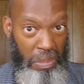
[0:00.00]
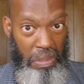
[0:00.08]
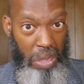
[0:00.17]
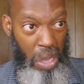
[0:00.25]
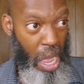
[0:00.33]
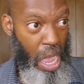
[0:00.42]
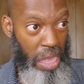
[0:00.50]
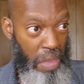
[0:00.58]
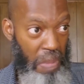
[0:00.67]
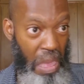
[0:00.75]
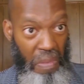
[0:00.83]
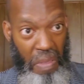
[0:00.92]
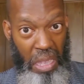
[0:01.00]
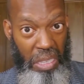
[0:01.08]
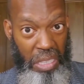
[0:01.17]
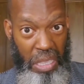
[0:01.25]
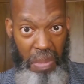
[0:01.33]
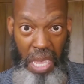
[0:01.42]
y'all, them motherfuckers
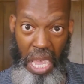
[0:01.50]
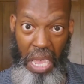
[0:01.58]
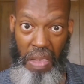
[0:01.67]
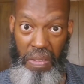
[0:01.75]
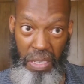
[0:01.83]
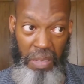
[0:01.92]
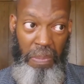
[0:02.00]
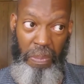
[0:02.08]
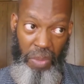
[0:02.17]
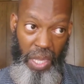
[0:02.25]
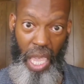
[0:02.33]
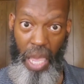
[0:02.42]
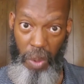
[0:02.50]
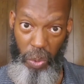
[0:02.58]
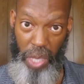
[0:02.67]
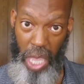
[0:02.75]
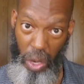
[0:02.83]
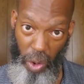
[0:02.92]
in them caves came up
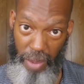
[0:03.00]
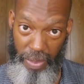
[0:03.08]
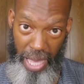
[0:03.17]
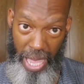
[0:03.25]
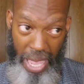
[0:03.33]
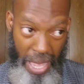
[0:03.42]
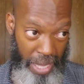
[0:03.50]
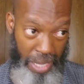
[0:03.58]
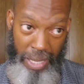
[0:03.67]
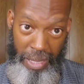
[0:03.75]
with their great plan,